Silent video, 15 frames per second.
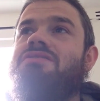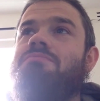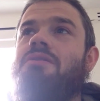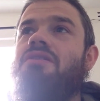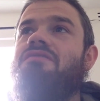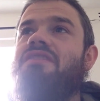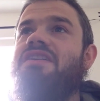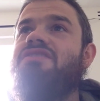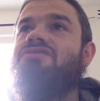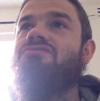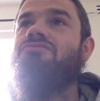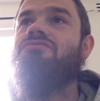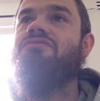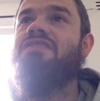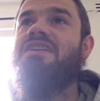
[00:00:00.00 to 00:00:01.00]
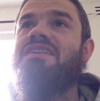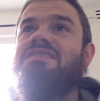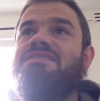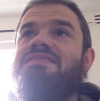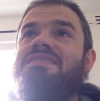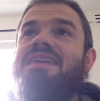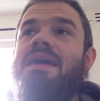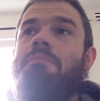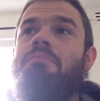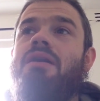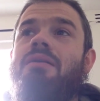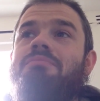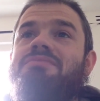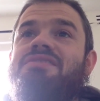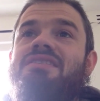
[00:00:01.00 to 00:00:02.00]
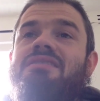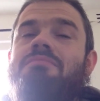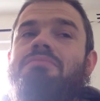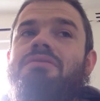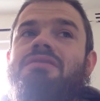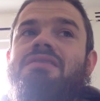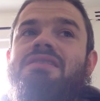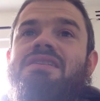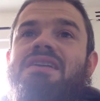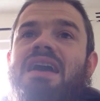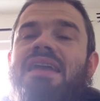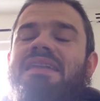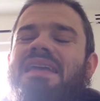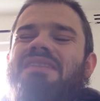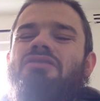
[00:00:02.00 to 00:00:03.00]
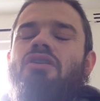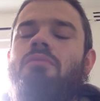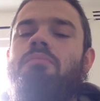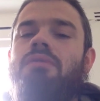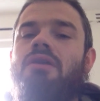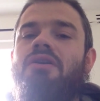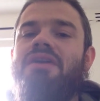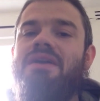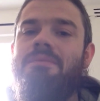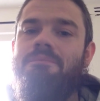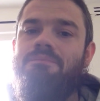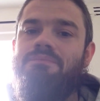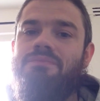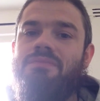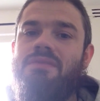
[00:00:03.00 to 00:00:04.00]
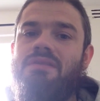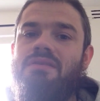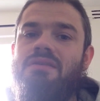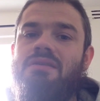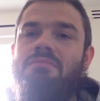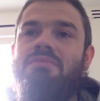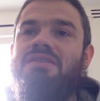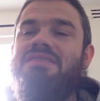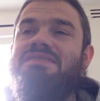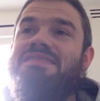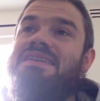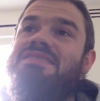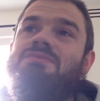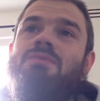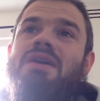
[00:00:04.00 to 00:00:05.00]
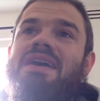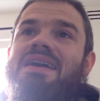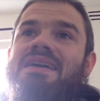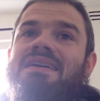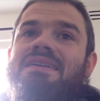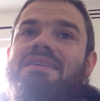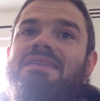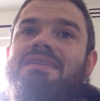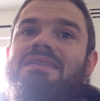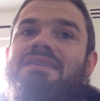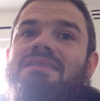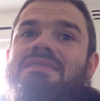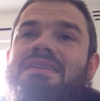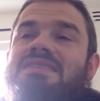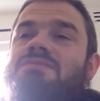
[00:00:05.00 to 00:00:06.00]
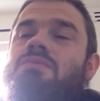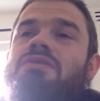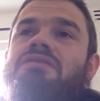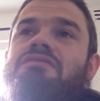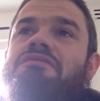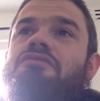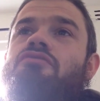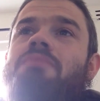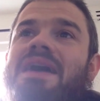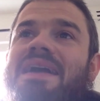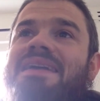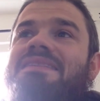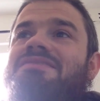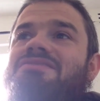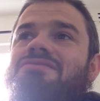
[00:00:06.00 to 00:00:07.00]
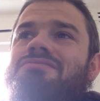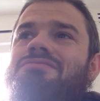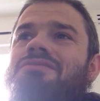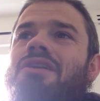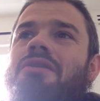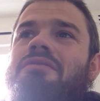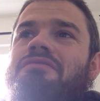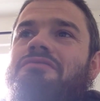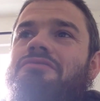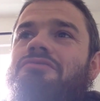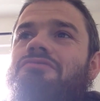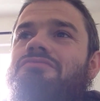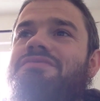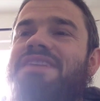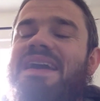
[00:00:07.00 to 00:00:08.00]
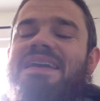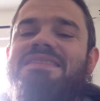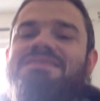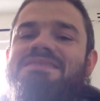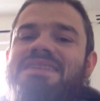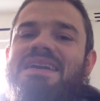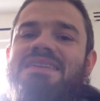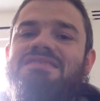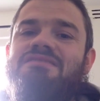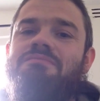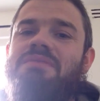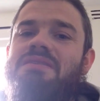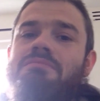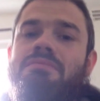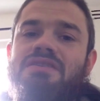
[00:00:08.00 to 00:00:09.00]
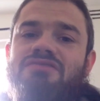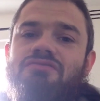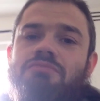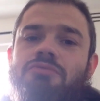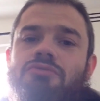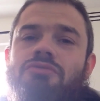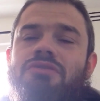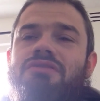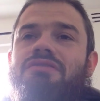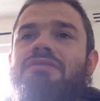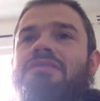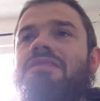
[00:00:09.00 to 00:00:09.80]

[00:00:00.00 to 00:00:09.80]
the motivational things, get pumped up, and then not apply it, because that's why you fall back into going through days and days of being miserable and